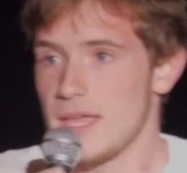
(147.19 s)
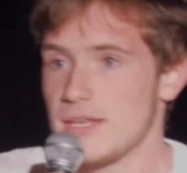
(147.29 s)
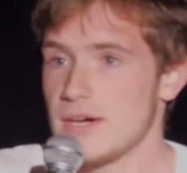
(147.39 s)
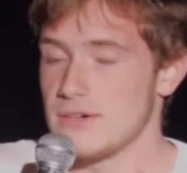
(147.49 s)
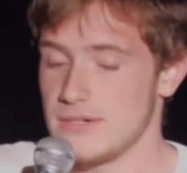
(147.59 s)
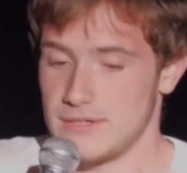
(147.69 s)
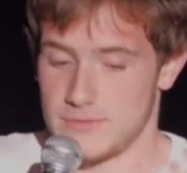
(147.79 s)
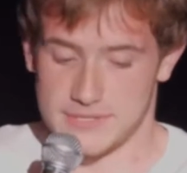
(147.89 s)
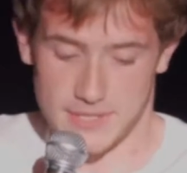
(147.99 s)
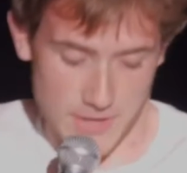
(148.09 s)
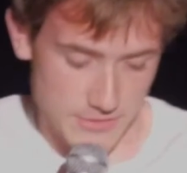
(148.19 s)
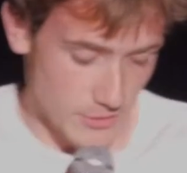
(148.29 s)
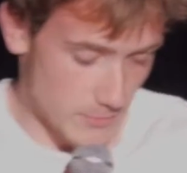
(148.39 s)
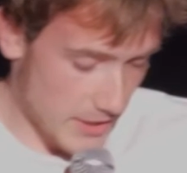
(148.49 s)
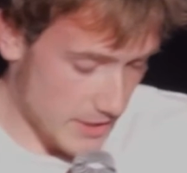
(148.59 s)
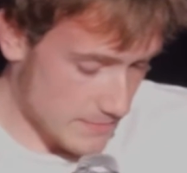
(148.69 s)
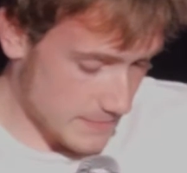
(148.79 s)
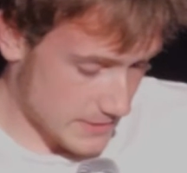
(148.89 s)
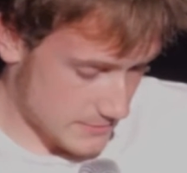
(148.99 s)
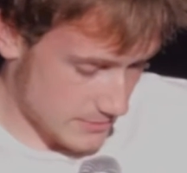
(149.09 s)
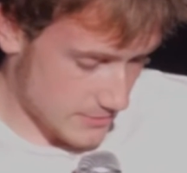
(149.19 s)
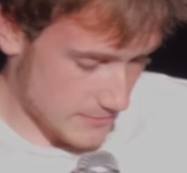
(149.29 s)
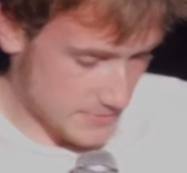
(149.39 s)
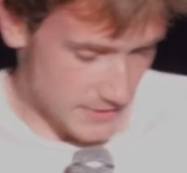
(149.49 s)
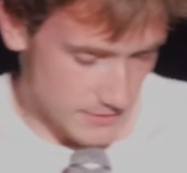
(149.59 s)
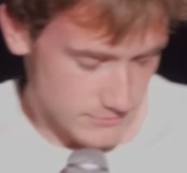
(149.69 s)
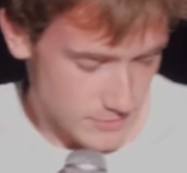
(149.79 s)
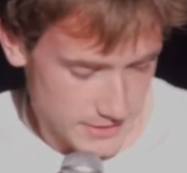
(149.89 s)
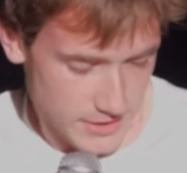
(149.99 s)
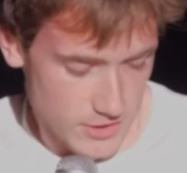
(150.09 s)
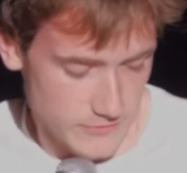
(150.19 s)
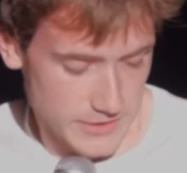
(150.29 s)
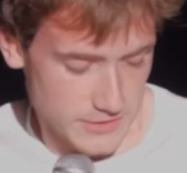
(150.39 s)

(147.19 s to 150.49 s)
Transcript: Now, recently went through a breakup, and you know, I'm still trying to get over it.